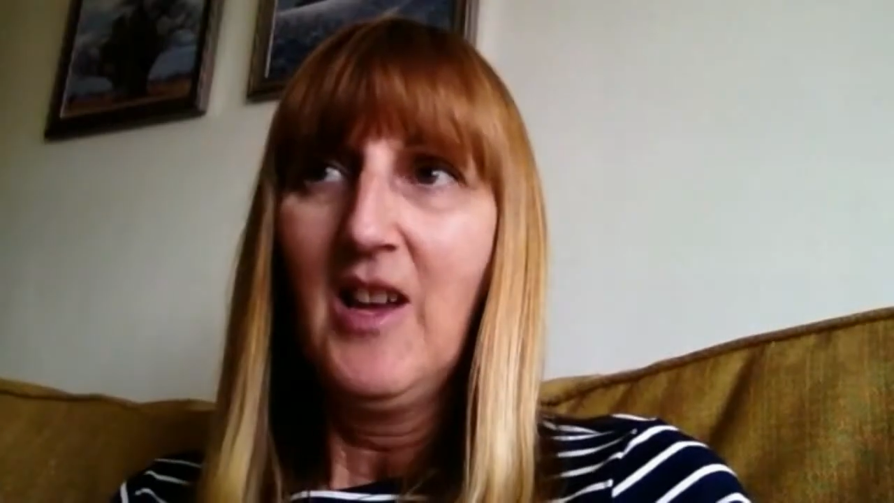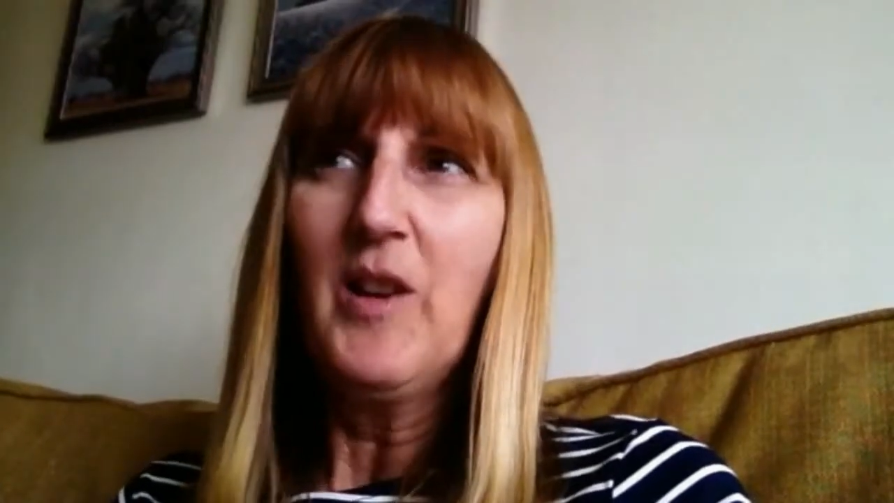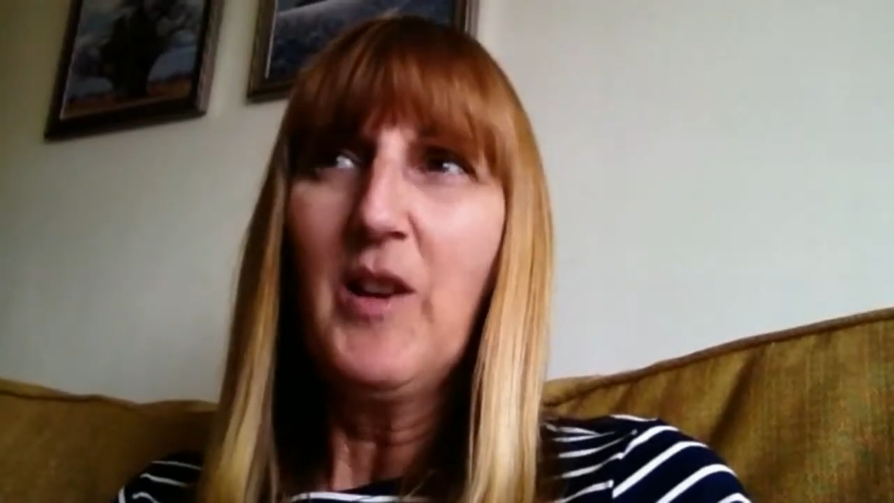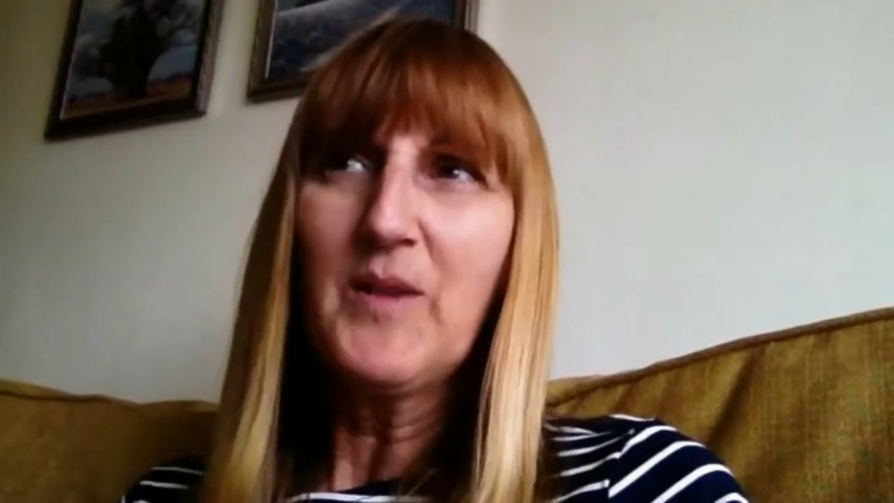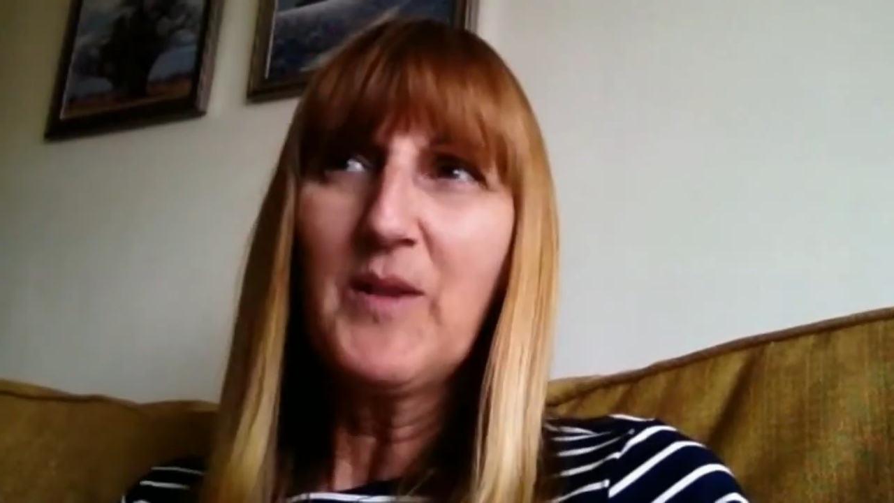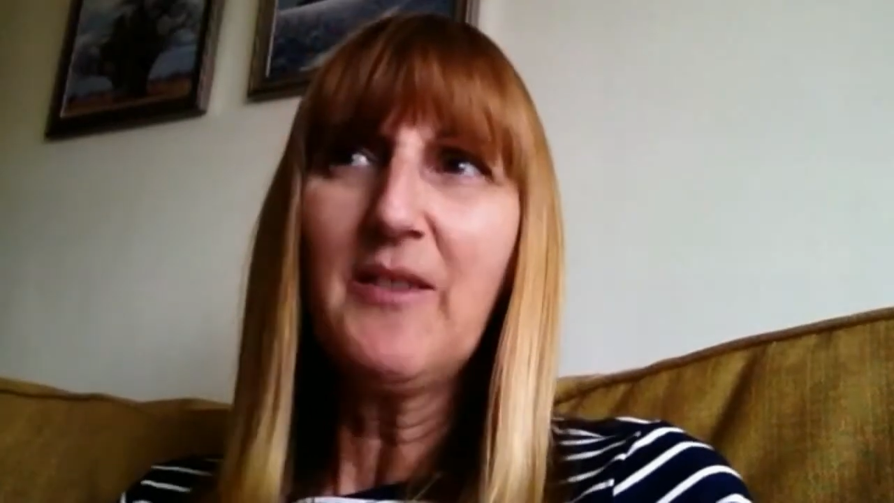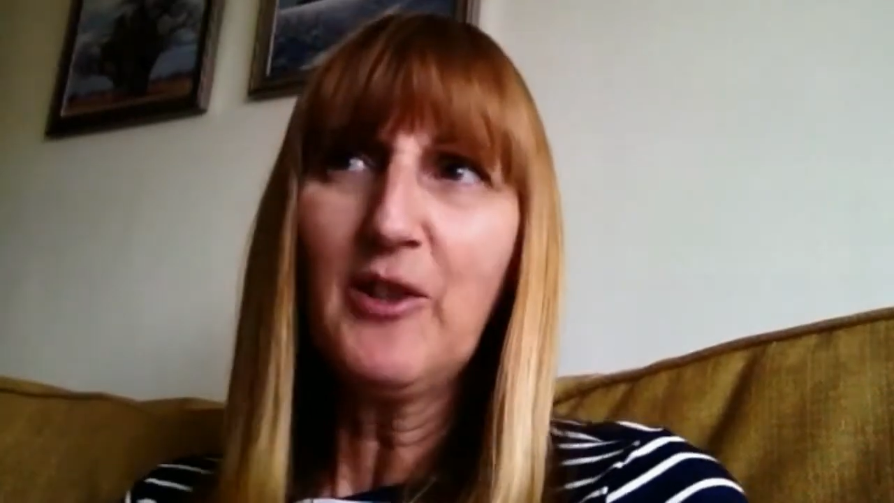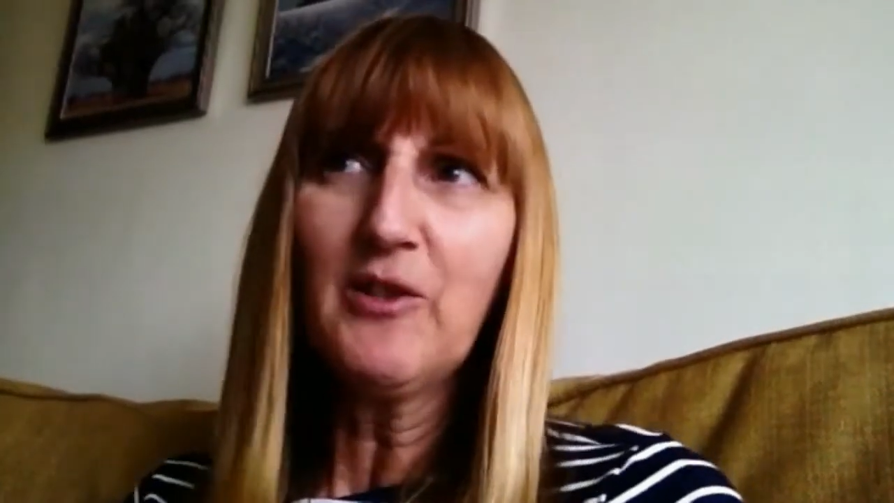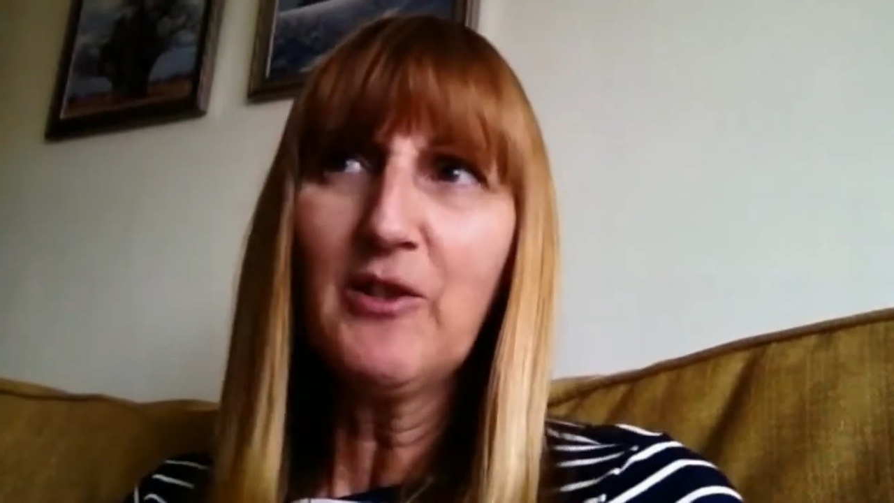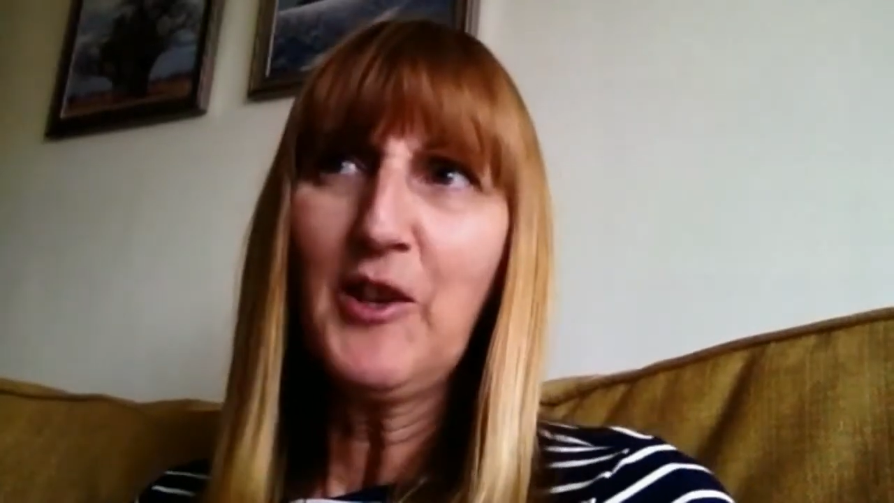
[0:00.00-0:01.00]
Well, it was
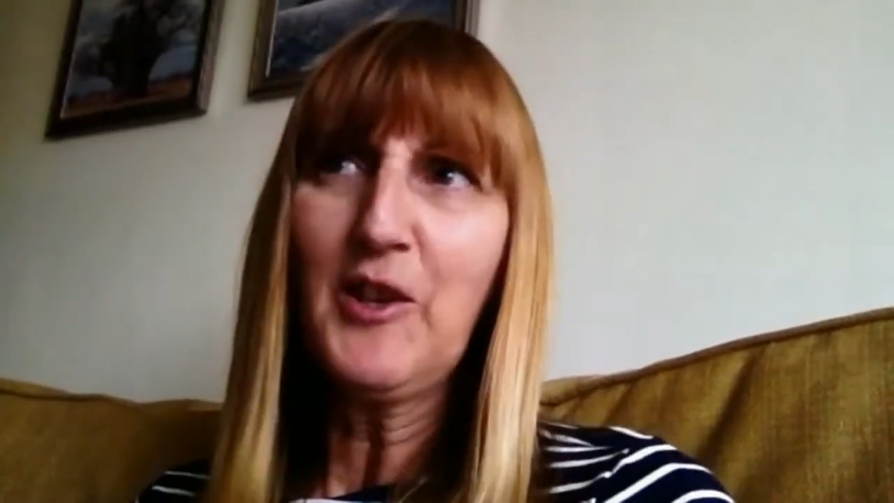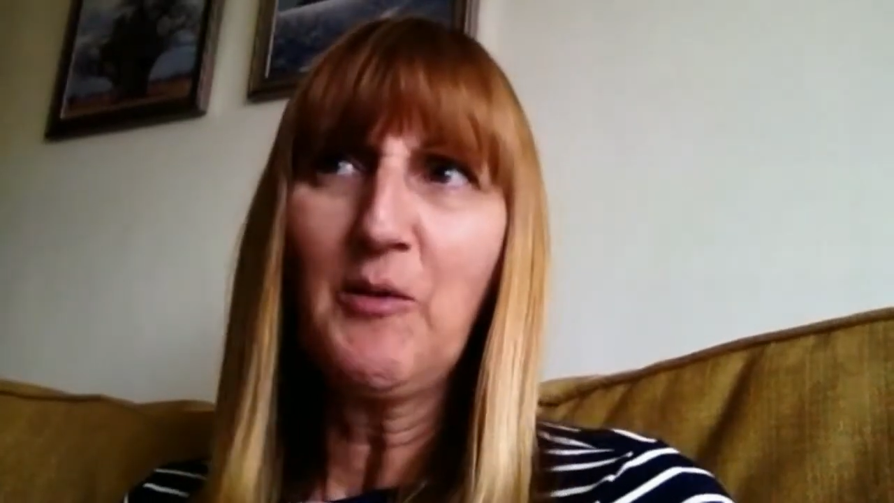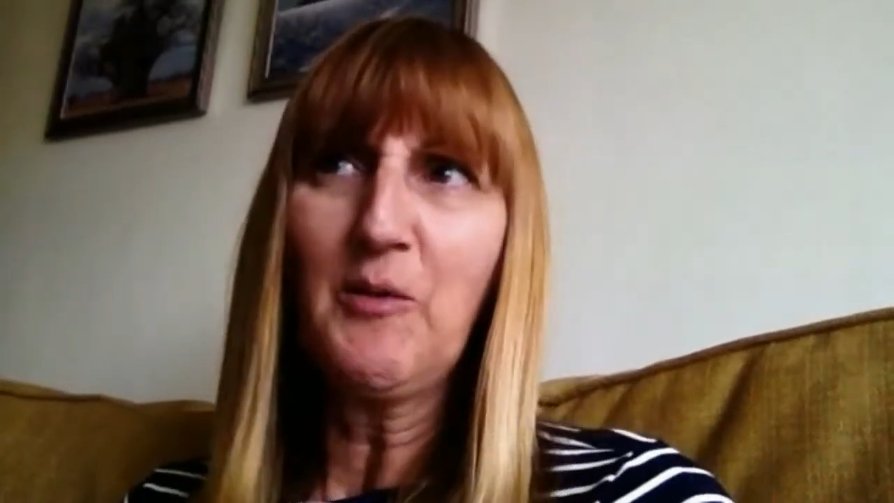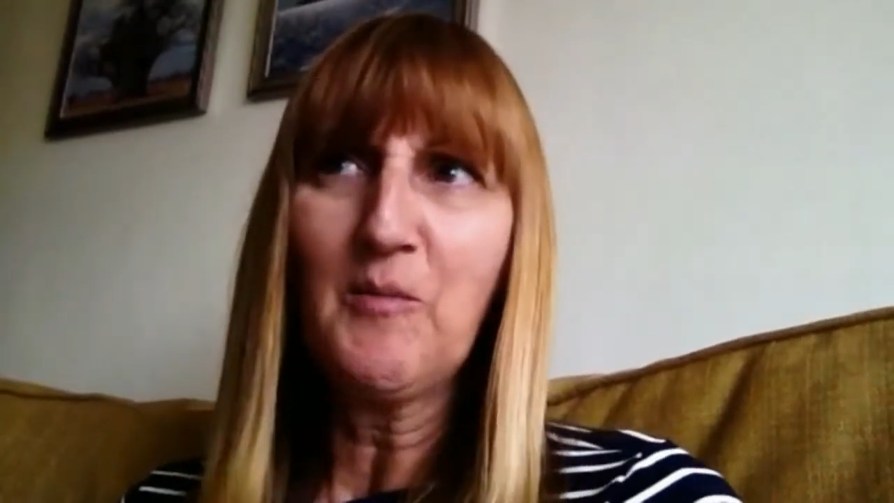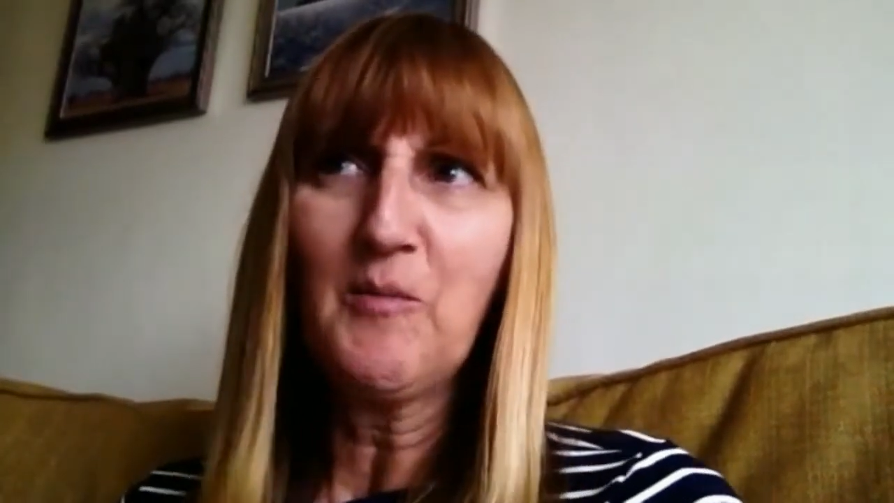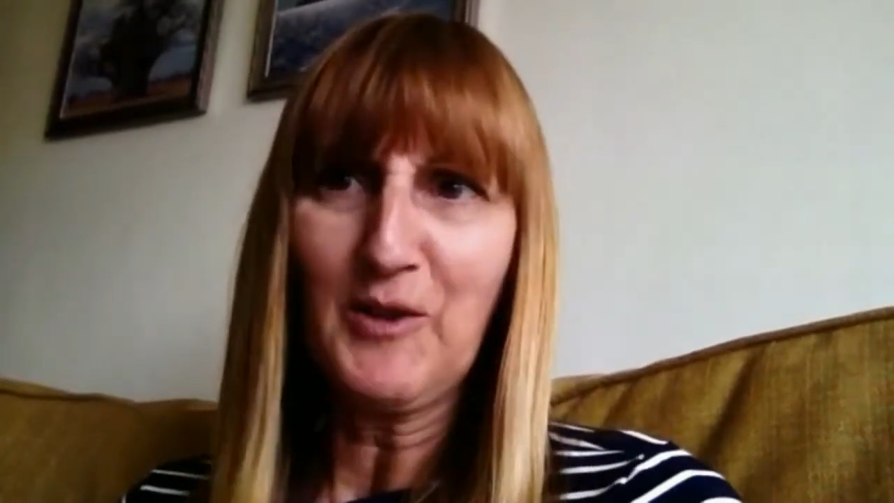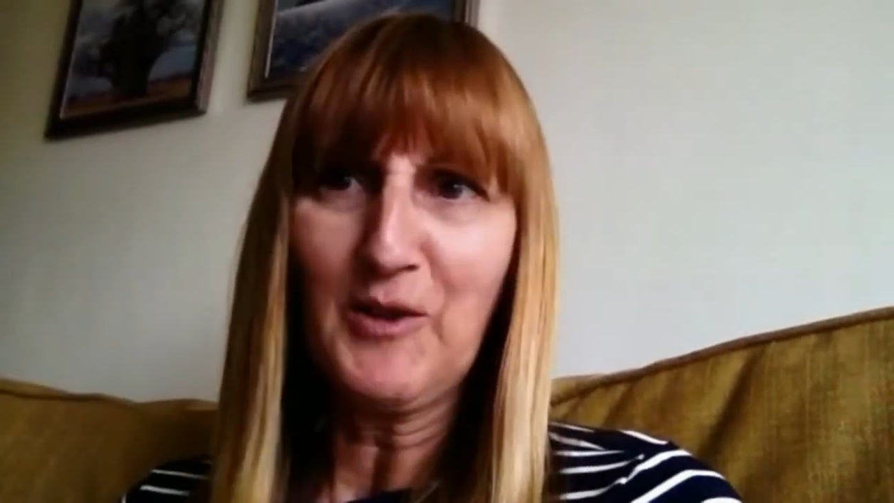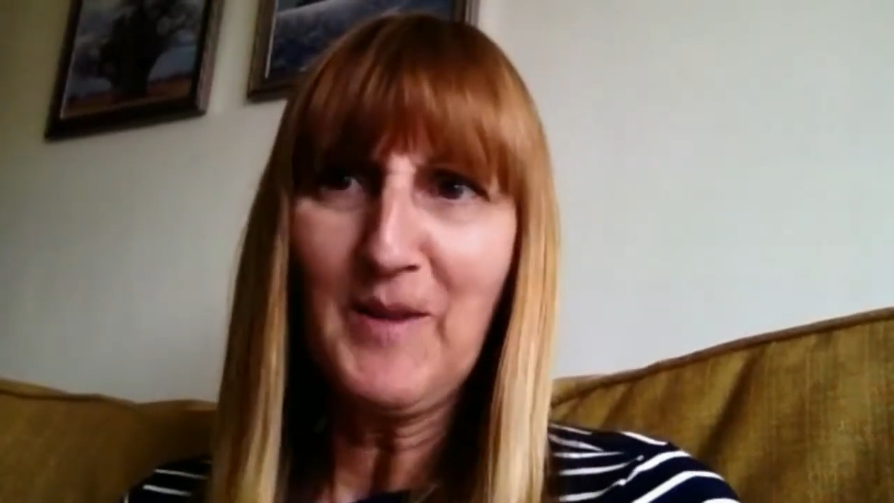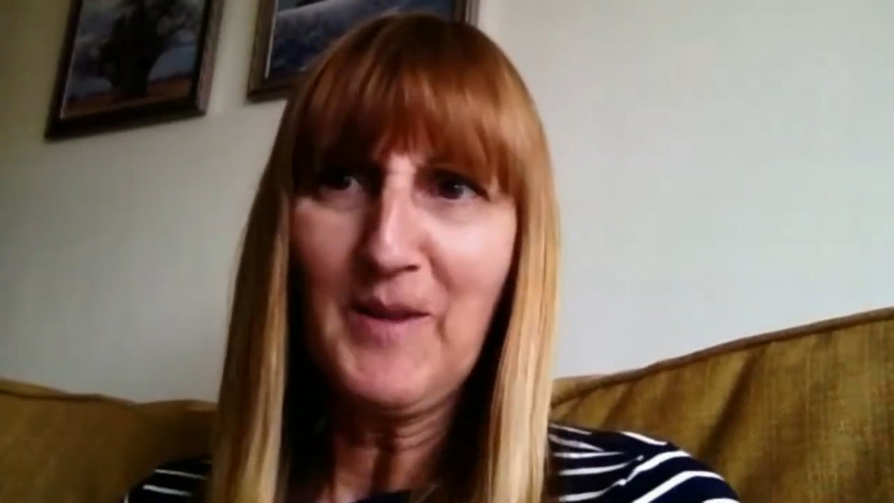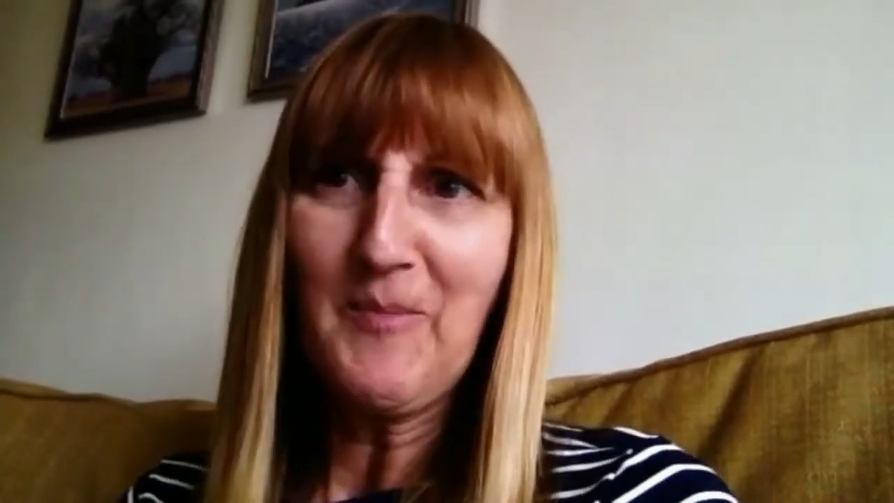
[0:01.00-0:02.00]
difficult to know what
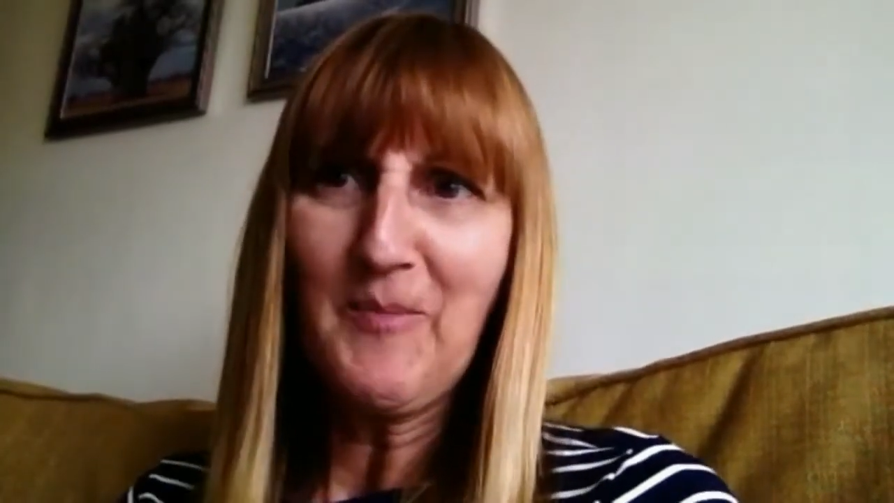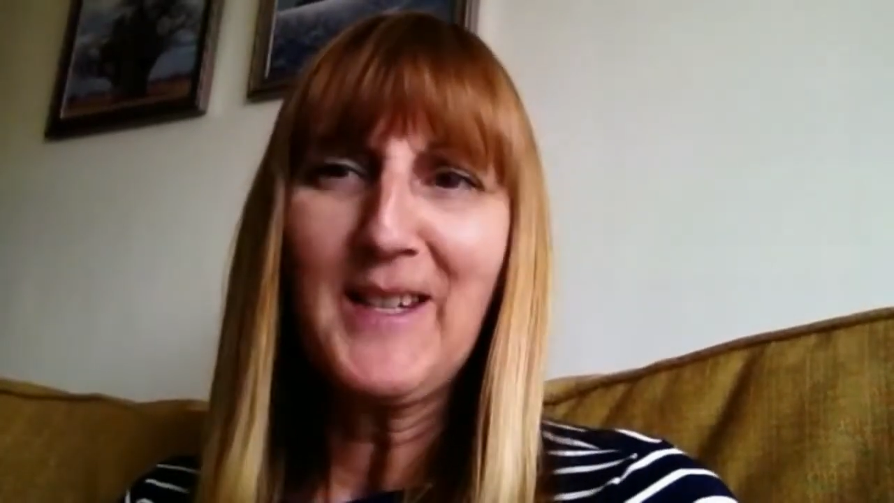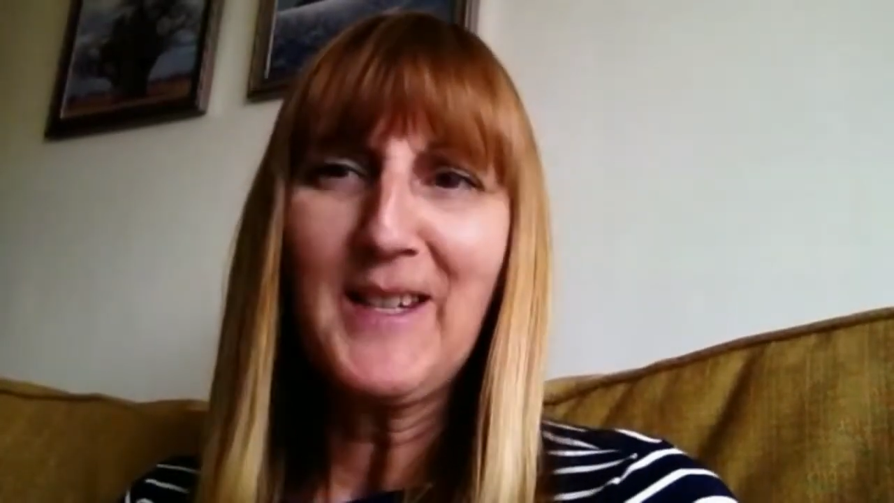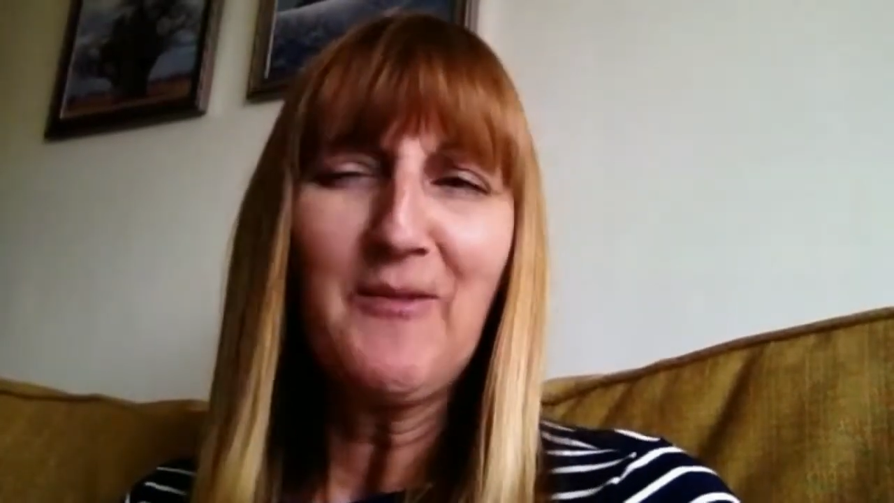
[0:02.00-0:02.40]
to expect,